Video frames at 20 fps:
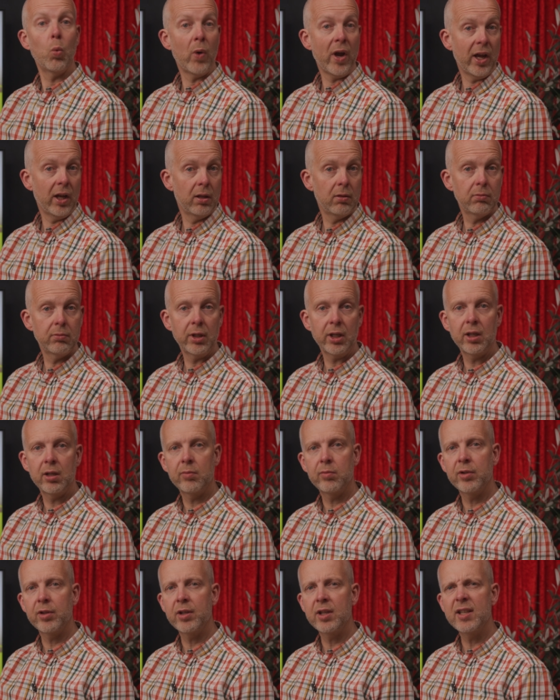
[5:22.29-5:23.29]
Well,
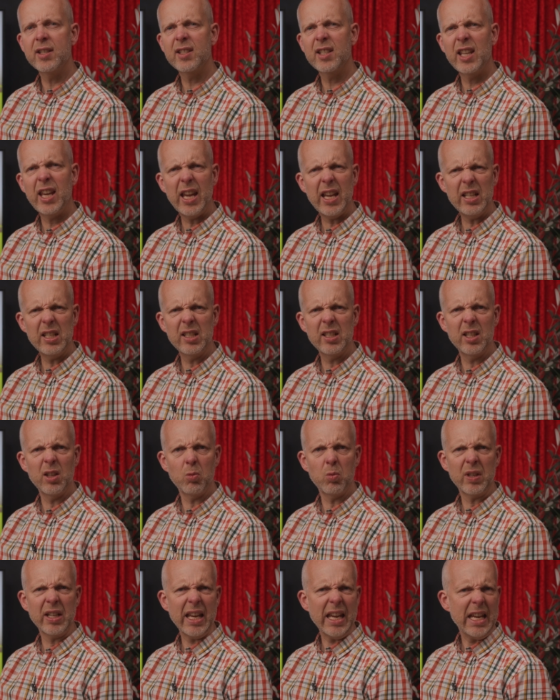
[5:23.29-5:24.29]
there were these kids
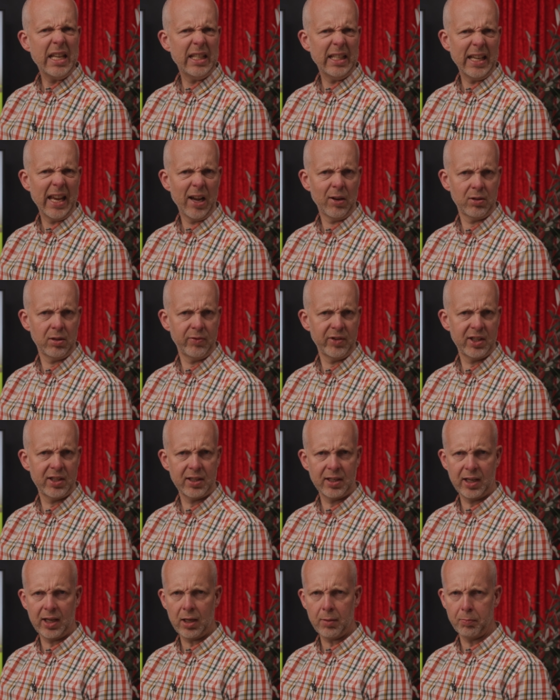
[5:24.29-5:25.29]
that were eating out of a
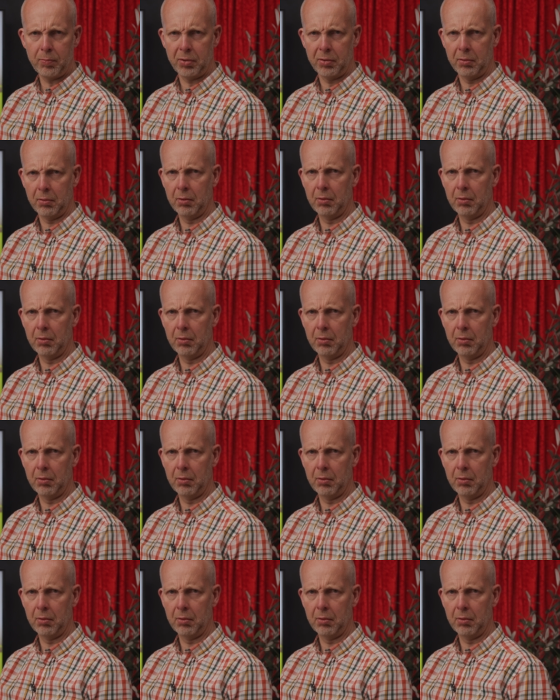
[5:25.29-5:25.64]
skip.